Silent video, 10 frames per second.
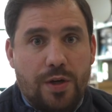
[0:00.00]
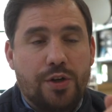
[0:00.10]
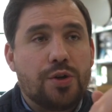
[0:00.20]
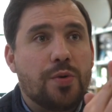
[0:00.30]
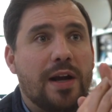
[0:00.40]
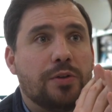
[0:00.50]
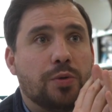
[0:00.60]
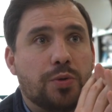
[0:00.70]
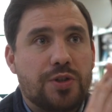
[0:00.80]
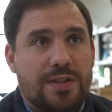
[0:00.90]
when you're trying to
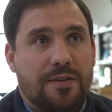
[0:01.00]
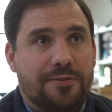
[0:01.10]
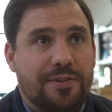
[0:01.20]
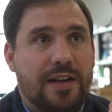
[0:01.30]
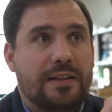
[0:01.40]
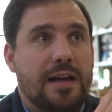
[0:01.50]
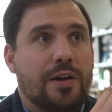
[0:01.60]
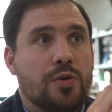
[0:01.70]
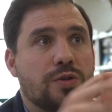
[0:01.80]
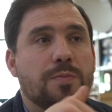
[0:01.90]
do something that
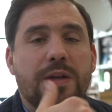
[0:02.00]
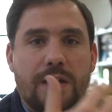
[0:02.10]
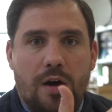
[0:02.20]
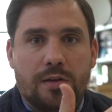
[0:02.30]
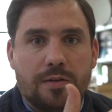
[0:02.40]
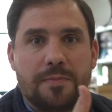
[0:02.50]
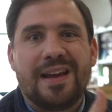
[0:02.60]
goes beyond